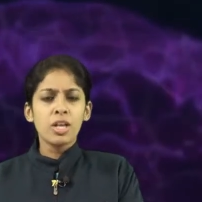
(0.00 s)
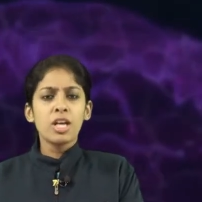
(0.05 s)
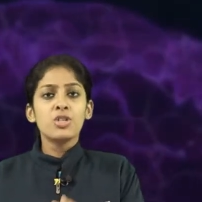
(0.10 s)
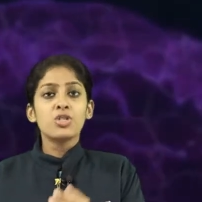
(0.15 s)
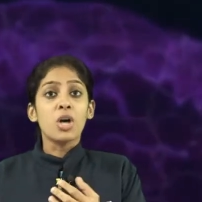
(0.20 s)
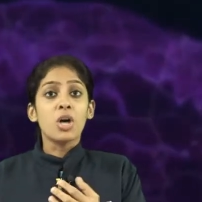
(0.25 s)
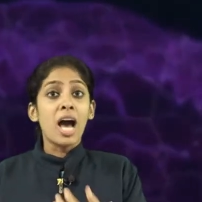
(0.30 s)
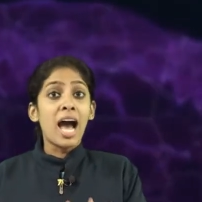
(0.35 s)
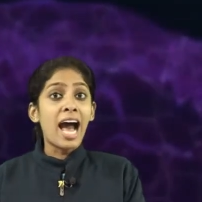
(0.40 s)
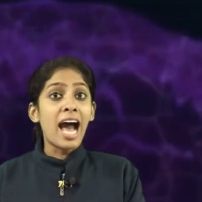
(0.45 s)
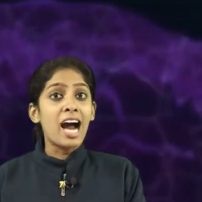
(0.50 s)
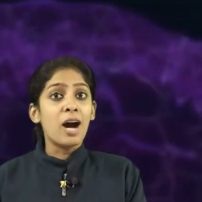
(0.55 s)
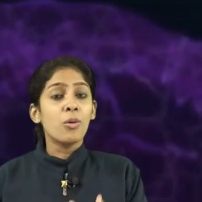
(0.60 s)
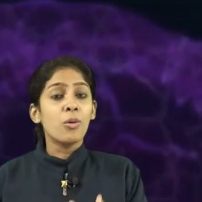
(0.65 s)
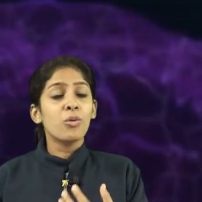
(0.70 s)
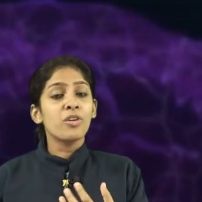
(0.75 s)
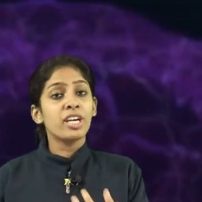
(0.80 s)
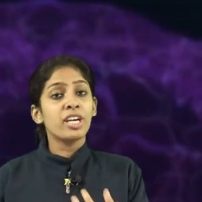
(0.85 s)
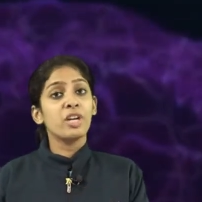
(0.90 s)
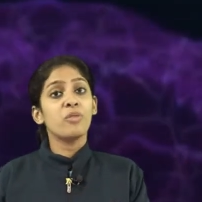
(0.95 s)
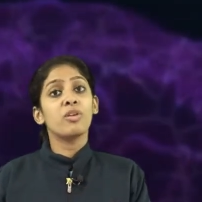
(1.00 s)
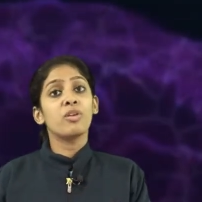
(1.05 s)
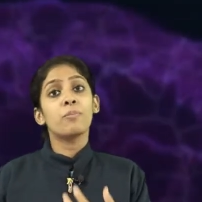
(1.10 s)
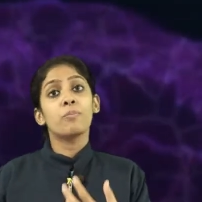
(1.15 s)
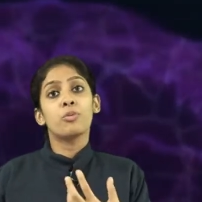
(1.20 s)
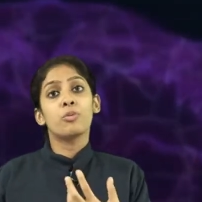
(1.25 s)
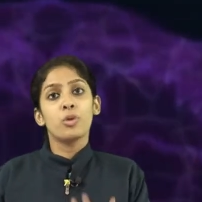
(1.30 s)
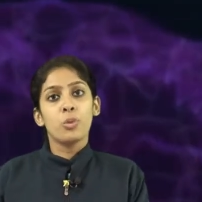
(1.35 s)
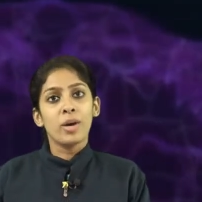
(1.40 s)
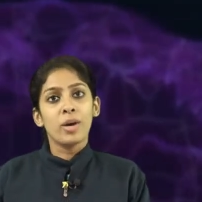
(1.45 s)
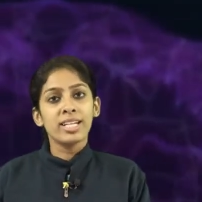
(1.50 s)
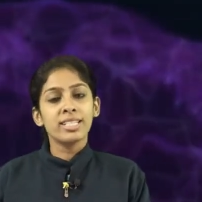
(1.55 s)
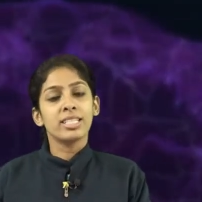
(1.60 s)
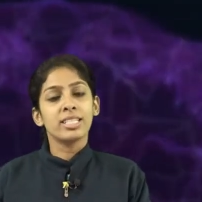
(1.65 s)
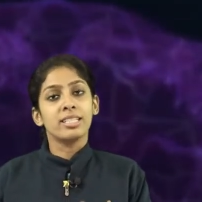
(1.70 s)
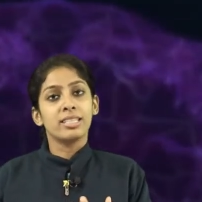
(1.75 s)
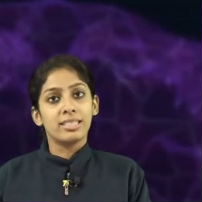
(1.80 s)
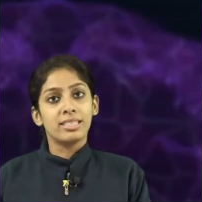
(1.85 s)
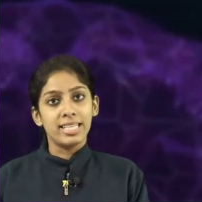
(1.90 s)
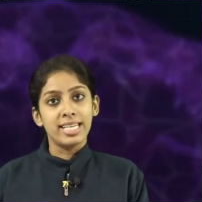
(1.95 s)
So how can we
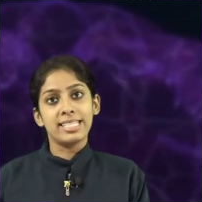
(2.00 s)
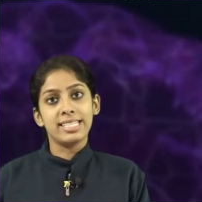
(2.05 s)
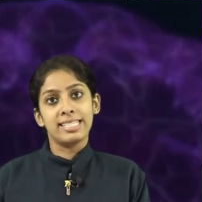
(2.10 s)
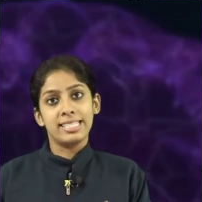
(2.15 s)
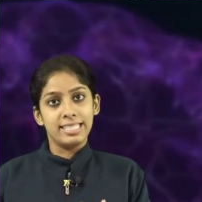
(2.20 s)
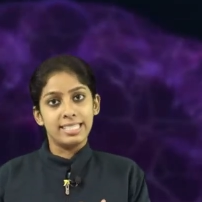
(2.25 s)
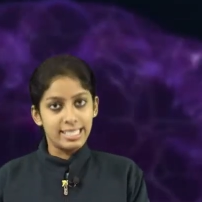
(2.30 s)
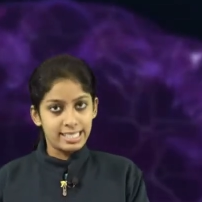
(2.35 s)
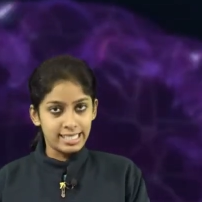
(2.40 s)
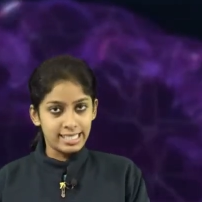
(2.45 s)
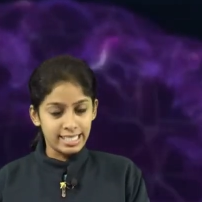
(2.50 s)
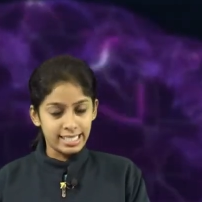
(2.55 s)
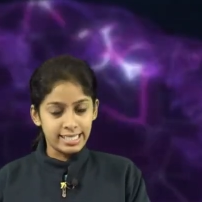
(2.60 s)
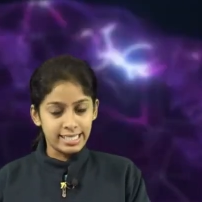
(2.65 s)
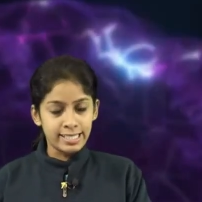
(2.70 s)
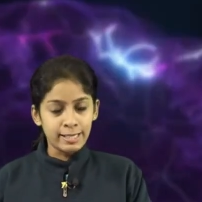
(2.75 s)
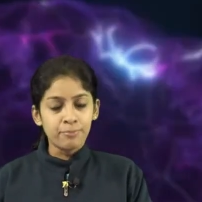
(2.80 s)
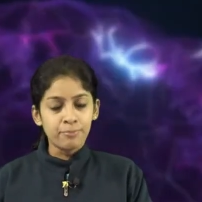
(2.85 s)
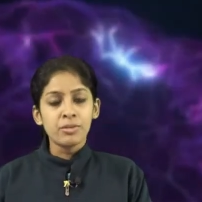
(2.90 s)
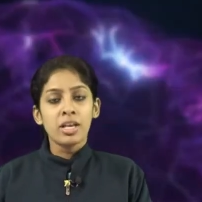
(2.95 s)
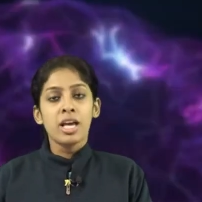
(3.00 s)
prevent this disease?